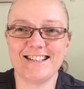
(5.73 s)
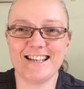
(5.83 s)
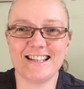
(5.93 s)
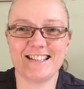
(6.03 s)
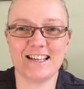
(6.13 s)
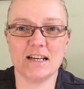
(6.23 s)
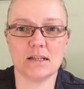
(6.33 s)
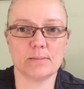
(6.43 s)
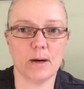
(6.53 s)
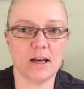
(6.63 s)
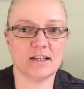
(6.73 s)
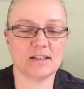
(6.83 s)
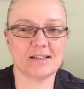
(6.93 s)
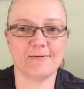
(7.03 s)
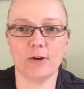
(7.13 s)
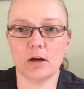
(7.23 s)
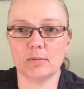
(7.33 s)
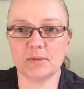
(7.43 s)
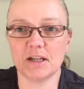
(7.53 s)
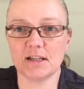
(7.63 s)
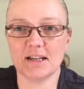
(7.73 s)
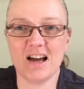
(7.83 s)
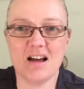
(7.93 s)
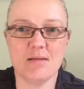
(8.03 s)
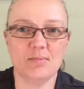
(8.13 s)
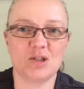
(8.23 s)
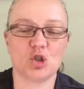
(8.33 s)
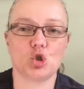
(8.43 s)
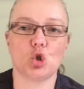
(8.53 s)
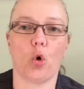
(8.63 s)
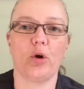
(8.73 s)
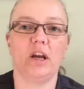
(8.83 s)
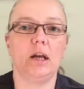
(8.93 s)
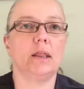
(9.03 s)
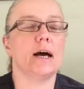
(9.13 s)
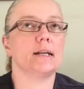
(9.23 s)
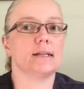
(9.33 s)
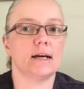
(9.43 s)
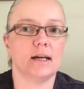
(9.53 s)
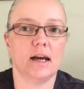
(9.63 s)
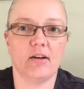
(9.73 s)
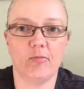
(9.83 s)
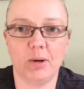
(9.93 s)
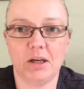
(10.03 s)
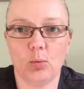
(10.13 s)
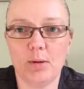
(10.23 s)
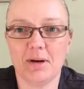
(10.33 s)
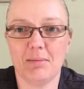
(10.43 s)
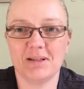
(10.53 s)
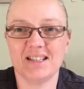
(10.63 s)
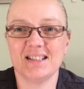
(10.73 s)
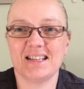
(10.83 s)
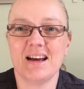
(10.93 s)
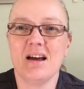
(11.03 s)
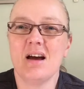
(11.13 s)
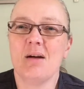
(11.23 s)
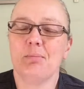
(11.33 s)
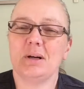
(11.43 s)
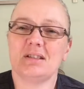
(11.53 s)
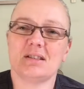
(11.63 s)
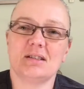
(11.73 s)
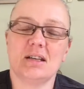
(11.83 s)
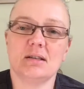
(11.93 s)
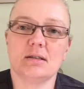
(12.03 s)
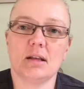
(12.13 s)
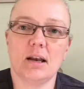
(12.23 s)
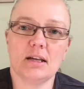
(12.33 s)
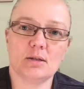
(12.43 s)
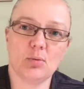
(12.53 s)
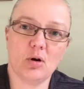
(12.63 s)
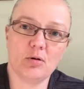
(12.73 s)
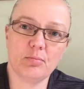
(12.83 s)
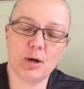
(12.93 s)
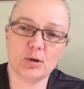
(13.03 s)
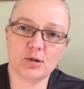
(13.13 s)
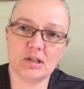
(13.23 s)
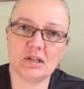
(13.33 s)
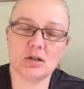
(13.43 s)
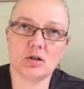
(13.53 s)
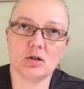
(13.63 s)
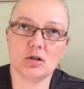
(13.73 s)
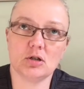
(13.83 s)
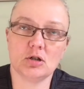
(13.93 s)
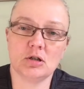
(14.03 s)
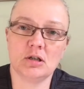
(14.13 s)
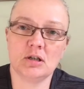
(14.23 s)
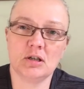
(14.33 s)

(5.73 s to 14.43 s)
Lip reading: this is my latest vlog update. I'm sorry that I have been a wee bit absent, but since the last one posted on